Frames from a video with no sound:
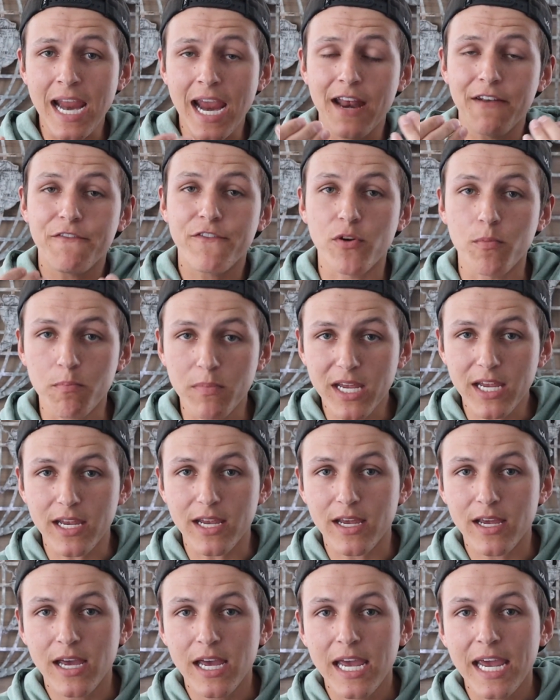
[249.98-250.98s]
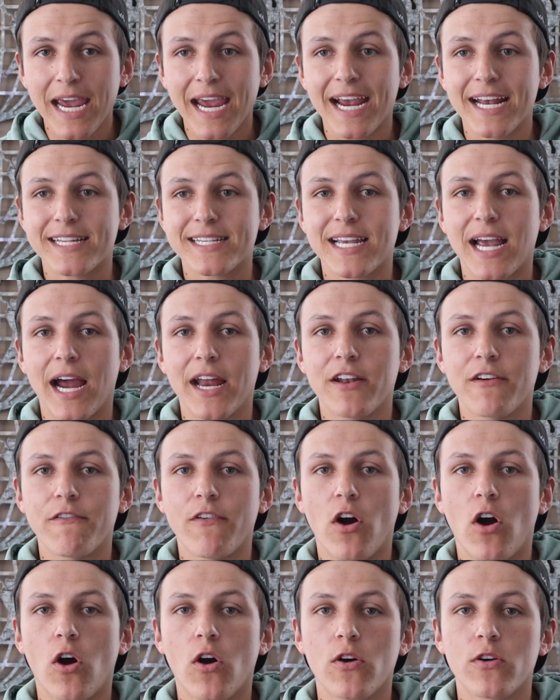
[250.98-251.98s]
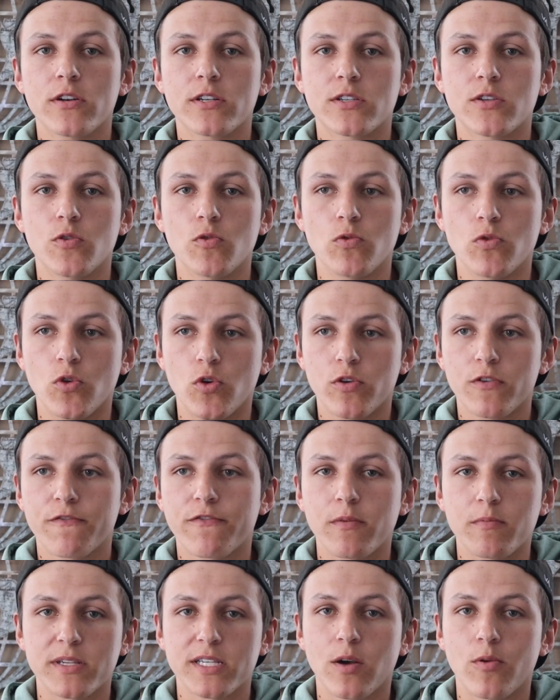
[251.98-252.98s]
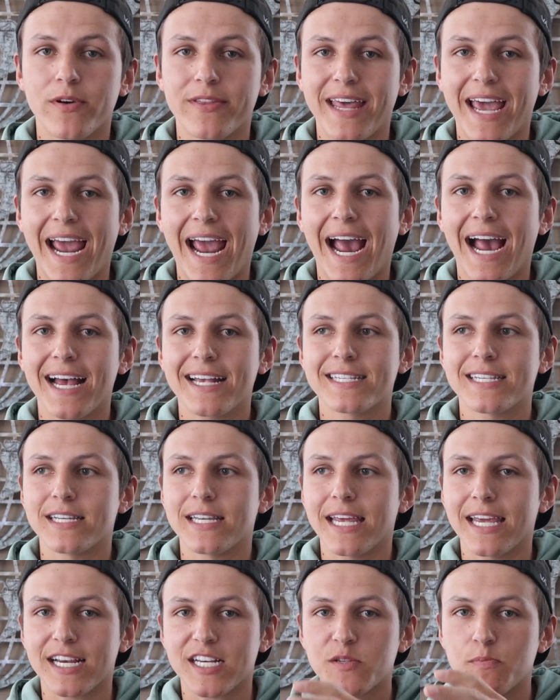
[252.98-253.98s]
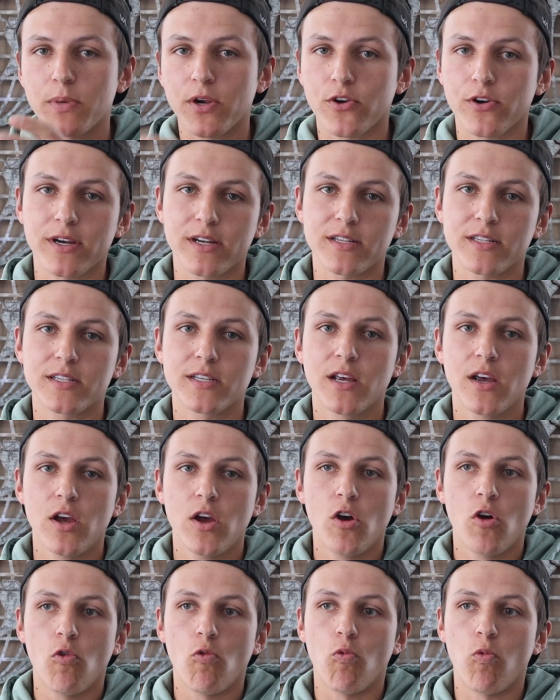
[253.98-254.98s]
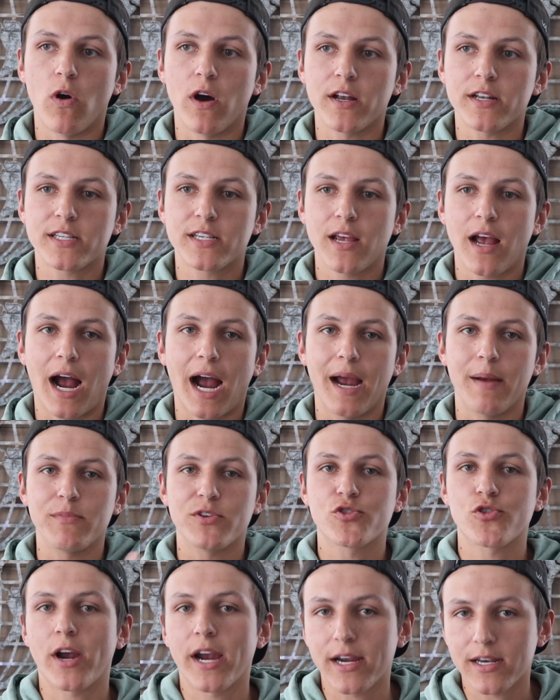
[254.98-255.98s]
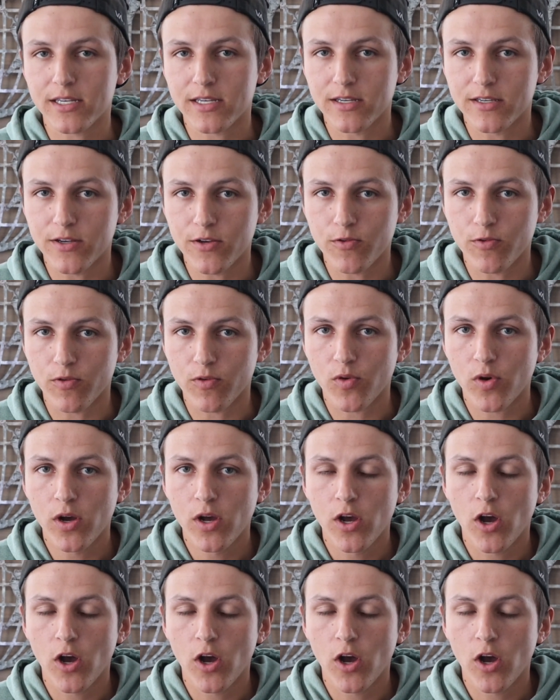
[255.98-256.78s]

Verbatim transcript: And for me, it's kind of hard to learn from someone that hasn't experienced what I'm trying to do.